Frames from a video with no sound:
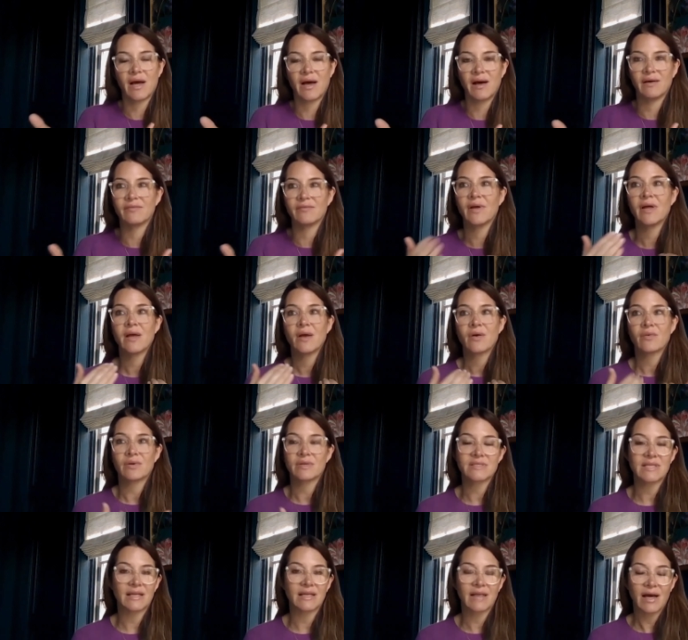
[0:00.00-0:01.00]
of.
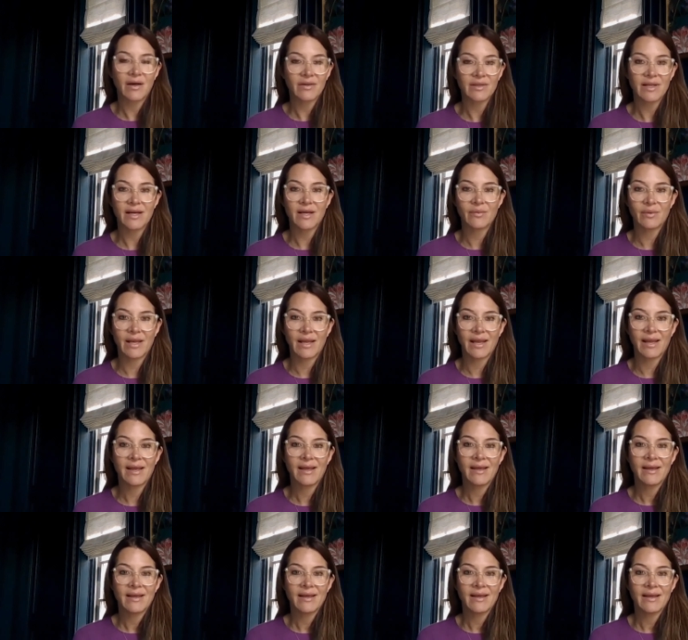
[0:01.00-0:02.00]
Whereas at health equity,